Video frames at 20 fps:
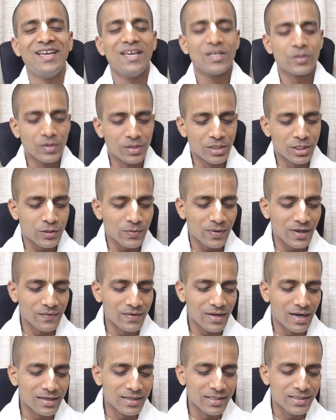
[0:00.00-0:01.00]
So, in this way,
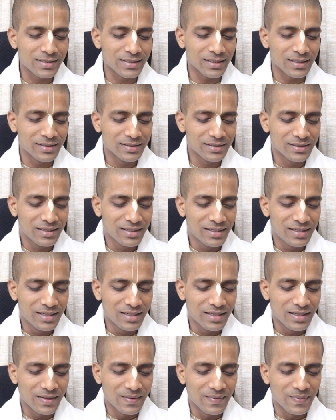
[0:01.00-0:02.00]
we understand
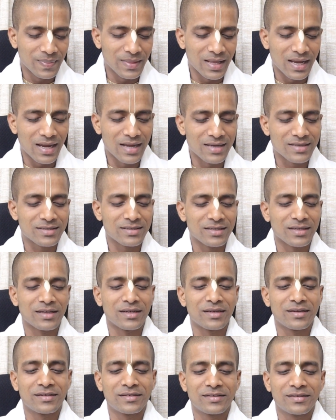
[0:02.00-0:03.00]
that
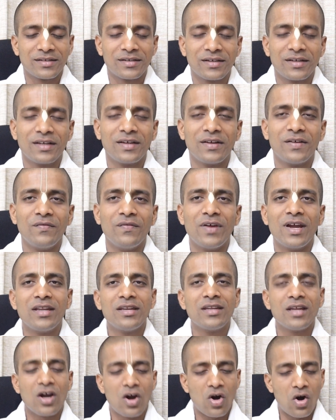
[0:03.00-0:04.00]
uh,
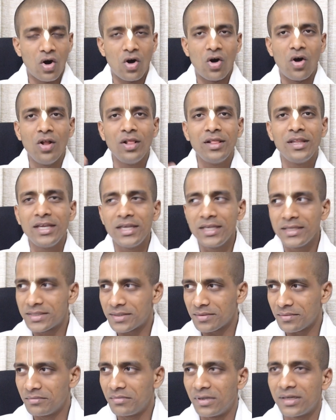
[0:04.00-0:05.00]
when all
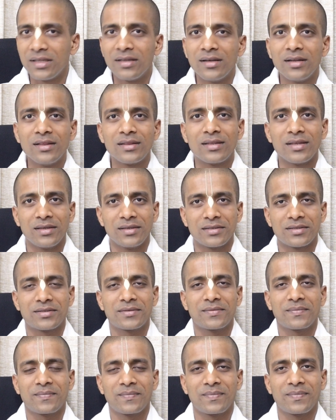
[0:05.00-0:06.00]
these material
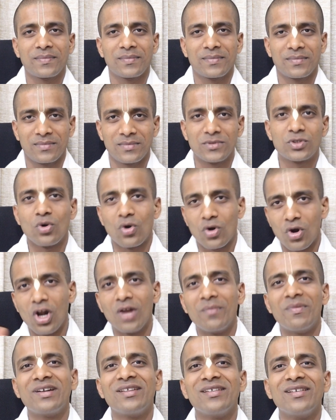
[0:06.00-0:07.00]
things, hmm, so
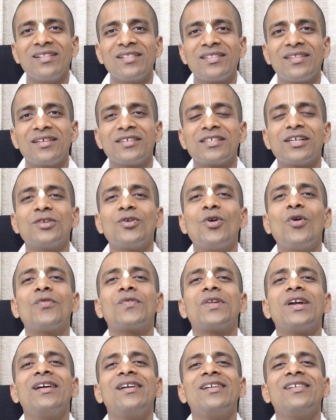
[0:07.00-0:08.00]
called material things, are
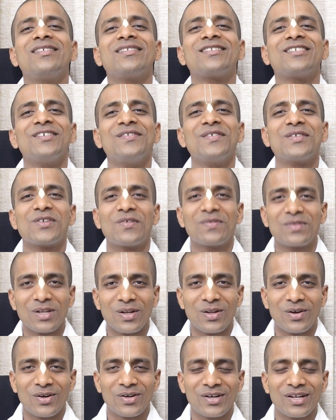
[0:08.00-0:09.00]
dovetailed in service of the
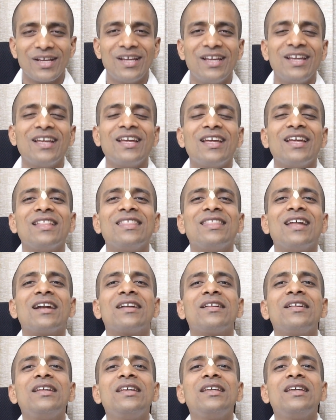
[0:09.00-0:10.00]
Lord,
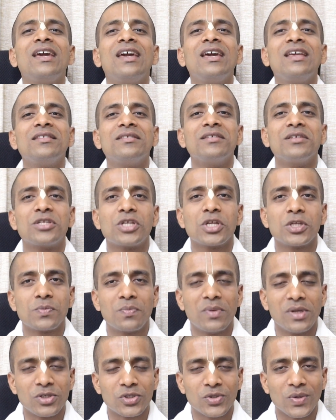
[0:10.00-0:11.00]
that regains its
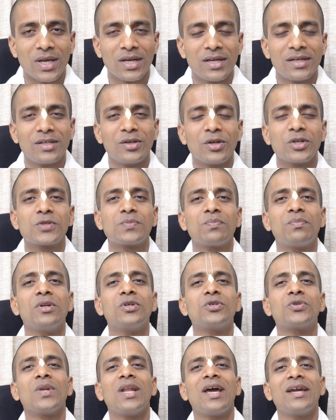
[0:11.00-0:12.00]
spirituality or
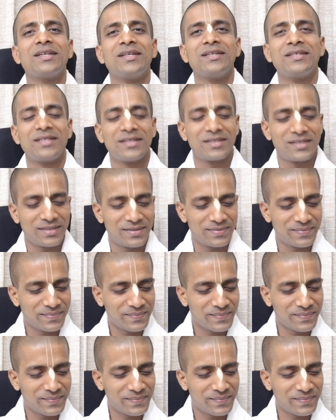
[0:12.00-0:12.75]
spiritual identity.